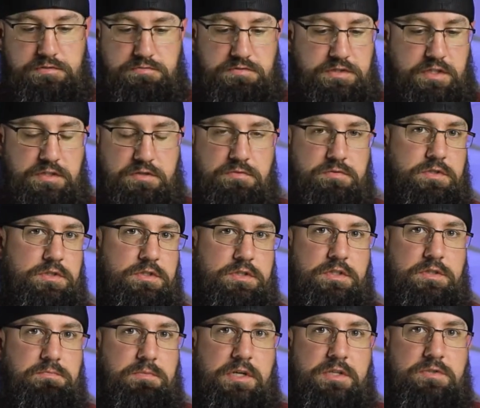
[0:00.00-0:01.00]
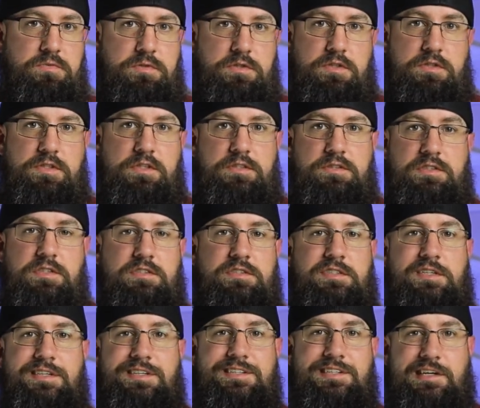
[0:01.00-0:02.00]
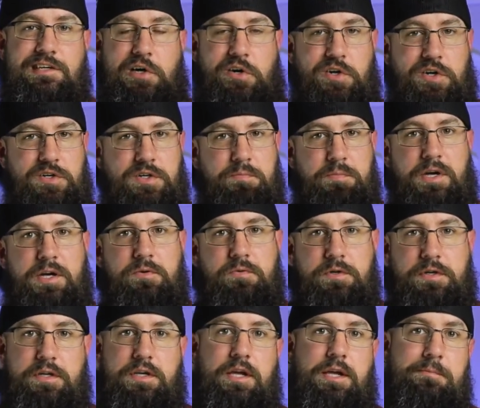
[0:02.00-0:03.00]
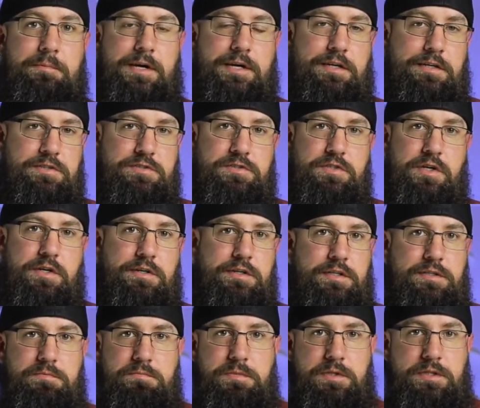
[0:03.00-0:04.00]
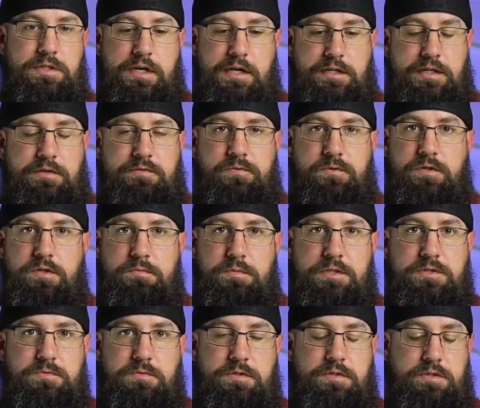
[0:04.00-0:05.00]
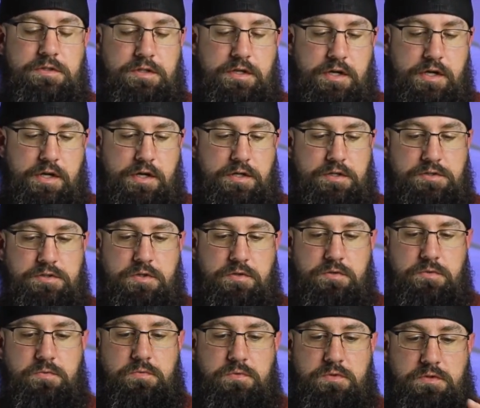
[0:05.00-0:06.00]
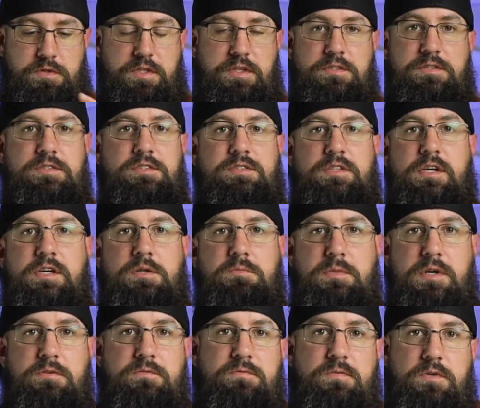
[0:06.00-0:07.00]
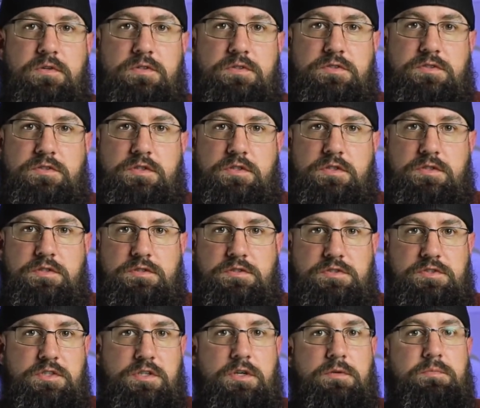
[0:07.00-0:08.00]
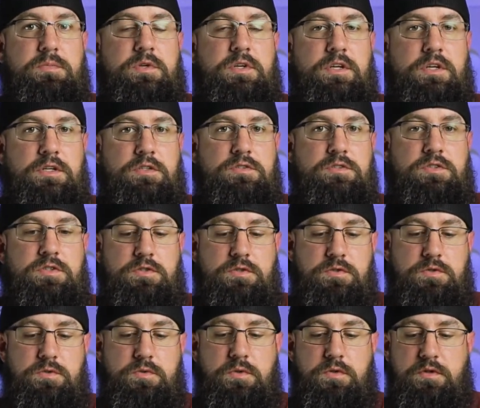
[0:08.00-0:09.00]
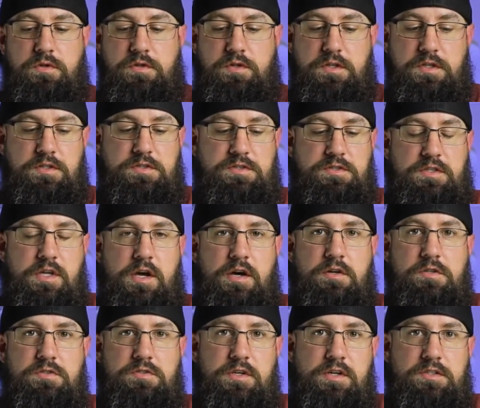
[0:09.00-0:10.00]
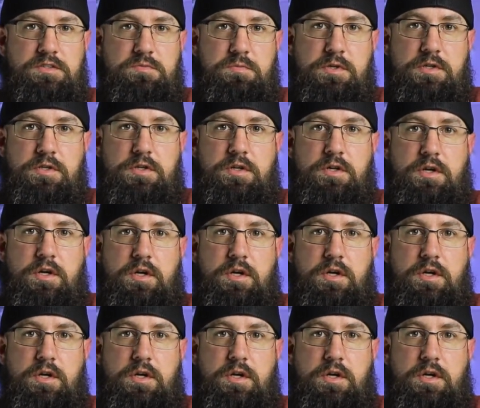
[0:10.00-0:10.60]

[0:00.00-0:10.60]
Didn't really mess with the T16. I heard about it when it came out. I saw it, but I never really messed with it. So this is kind of my first jump into this style transmitter.